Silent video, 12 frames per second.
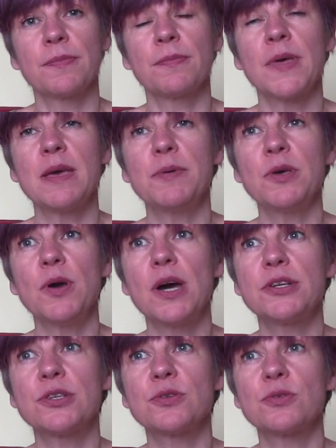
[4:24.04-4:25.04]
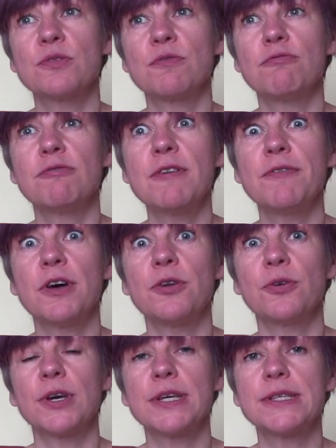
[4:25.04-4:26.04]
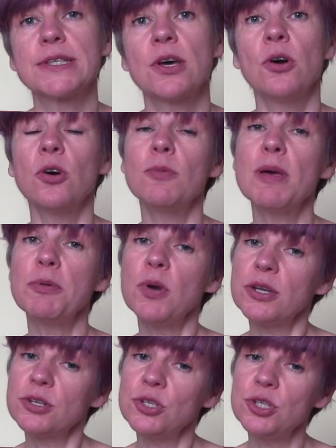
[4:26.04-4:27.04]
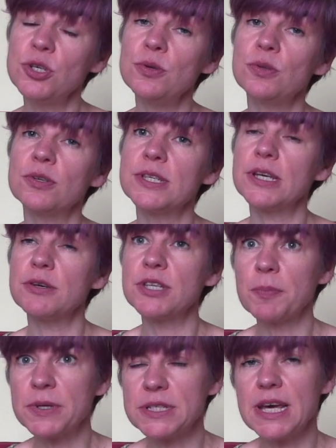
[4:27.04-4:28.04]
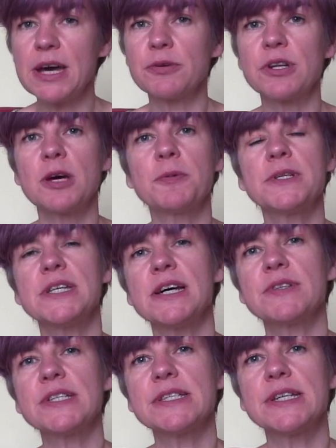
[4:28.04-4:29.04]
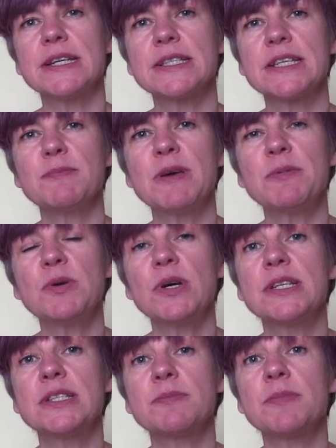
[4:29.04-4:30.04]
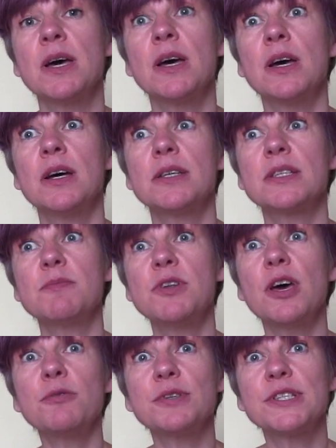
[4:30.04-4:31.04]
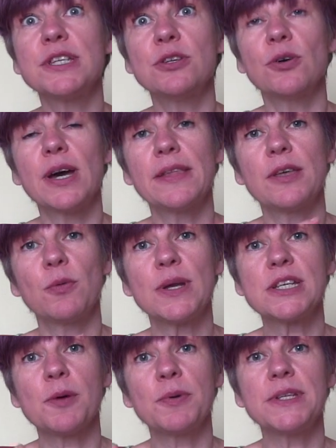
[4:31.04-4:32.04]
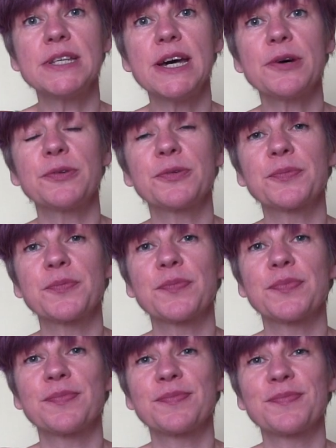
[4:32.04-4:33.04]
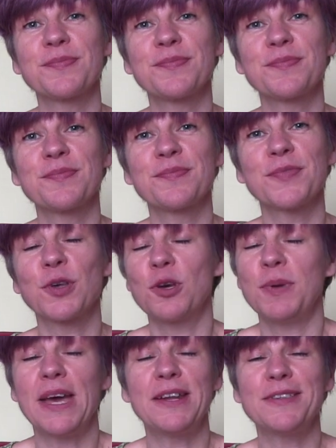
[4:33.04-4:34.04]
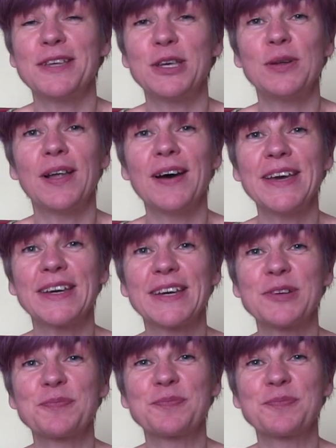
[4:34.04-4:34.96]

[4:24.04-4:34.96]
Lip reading: Maybe you heard a sort of river noise. Or maybe you heard a tune, because it goes up and down, doesn't it? So maybe you heard some notes in your head that went up and down. Could be anything you like.